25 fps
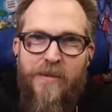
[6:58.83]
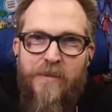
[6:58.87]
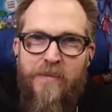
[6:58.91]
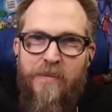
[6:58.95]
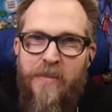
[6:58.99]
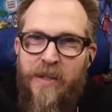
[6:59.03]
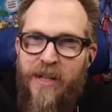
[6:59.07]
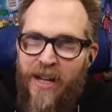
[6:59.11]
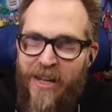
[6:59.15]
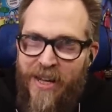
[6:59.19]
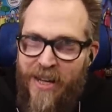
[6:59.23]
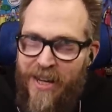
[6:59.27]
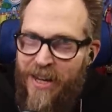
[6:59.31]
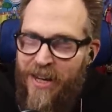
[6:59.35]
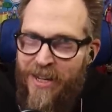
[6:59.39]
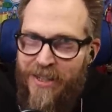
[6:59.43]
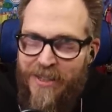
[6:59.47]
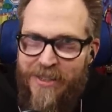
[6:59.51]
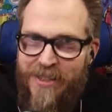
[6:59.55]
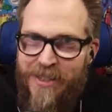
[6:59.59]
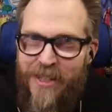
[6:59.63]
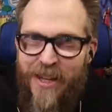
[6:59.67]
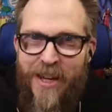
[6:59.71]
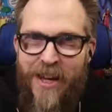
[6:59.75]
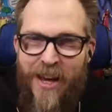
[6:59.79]
But I can't
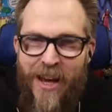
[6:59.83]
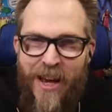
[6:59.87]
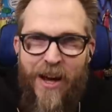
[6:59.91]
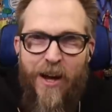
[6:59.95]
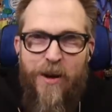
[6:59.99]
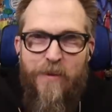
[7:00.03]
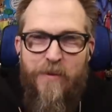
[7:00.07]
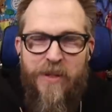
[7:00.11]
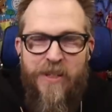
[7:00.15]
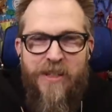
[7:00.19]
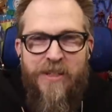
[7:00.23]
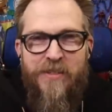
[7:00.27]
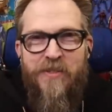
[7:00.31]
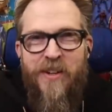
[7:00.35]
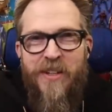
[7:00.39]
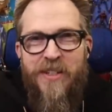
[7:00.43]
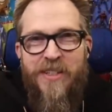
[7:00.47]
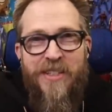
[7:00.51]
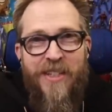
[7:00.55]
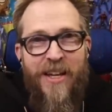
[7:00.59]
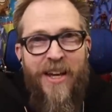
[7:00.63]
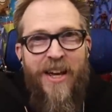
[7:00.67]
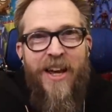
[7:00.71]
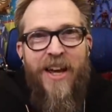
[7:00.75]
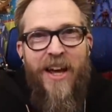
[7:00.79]
say how because if I
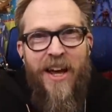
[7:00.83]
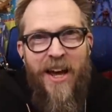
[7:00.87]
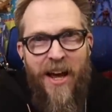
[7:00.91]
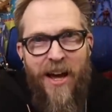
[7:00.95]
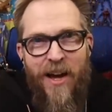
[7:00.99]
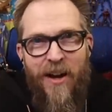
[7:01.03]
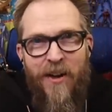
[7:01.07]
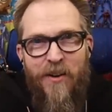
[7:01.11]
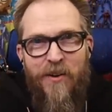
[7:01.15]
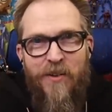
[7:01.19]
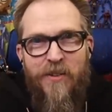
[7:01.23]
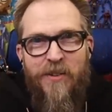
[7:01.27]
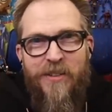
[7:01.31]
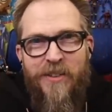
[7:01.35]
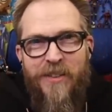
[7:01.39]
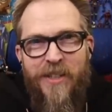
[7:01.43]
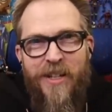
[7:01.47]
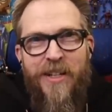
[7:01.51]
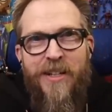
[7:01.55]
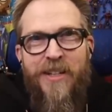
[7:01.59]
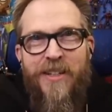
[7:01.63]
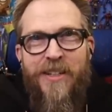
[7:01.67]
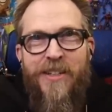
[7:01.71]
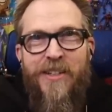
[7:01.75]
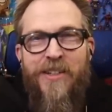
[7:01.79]
say how,
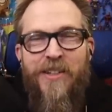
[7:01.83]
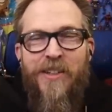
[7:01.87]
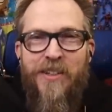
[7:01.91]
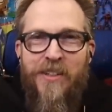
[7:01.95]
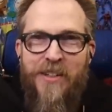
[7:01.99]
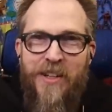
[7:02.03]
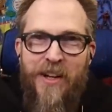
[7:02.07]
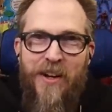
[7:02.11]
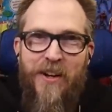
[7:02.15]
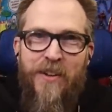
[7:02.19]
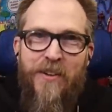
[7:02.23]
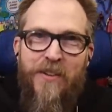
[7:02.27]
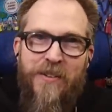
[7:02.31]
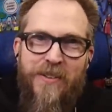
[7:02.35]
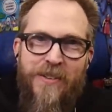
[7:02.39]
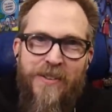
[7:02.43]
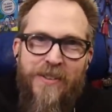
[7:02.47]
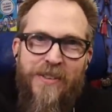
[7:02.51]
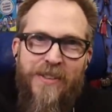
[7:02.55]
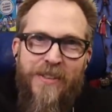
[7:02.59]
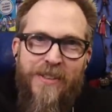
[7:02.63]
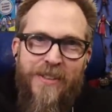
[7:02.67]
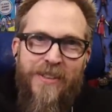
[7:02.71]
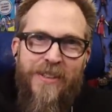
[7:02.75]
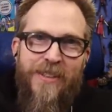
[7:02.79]
then you'll know.
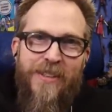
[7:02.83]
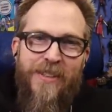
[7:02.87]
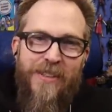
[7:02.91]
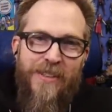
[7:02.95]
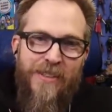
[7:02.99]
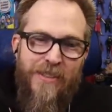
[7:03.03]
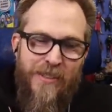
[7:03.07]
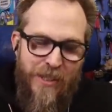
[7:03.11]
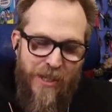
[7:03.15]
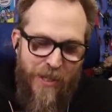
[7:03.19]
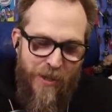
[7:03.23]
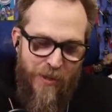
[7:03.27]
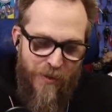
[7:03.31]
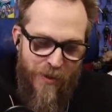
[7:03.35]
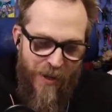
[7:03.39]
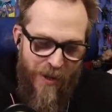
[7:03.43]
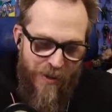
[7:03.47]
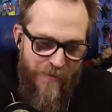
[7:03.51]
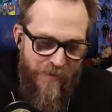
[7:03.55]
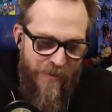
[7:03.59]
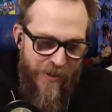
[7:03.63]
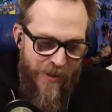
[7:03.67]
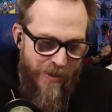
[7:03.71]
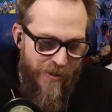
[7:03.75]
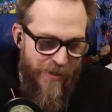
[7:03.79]
So I
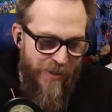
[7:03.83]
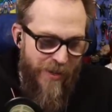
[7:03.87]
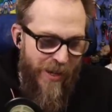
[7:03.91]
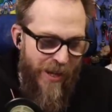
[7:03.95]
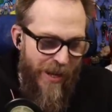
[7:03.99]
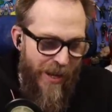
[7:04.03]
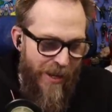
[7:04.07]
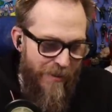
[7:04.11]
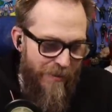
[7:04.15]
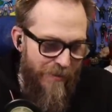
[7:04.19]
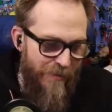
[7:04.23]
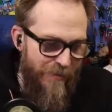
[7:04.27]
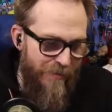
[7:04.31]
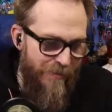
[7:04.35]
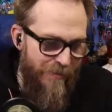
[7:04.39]
figured it out.